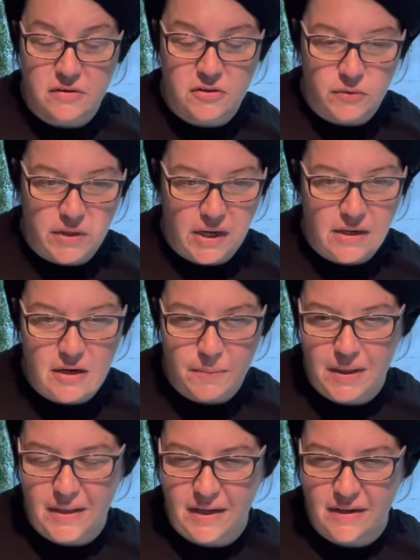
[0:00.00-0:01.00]
So they ended up
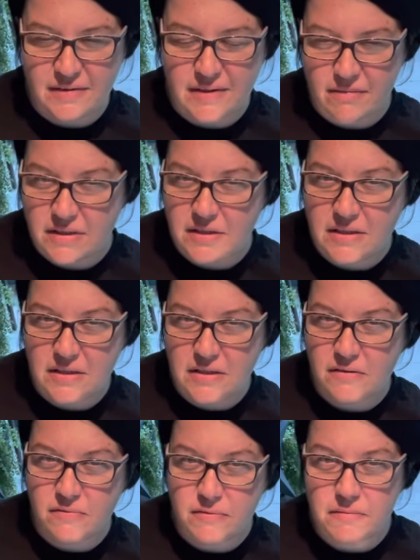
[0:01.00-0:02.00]
being like
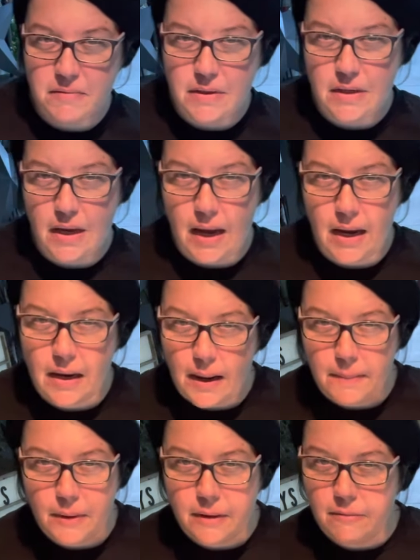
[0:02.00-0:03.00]
$17.58, I
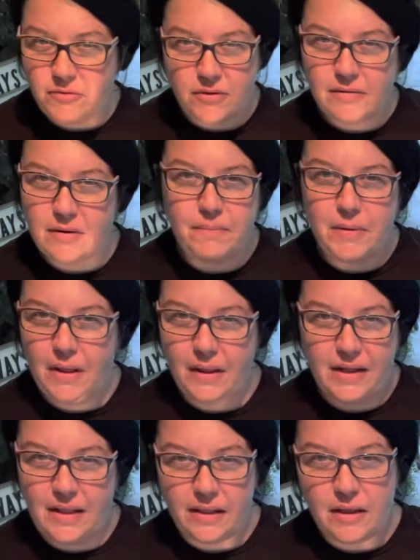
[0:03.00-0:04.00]
believe, or something
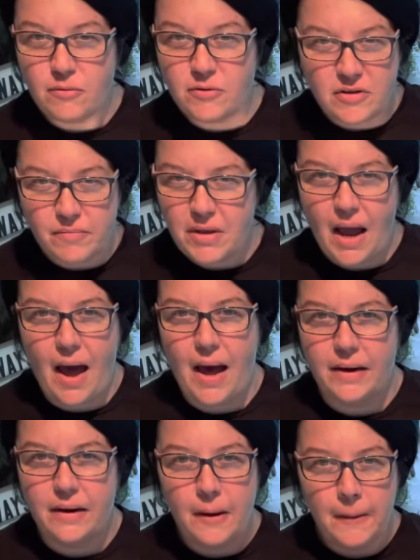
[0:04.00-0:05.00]
like that. They were something odd.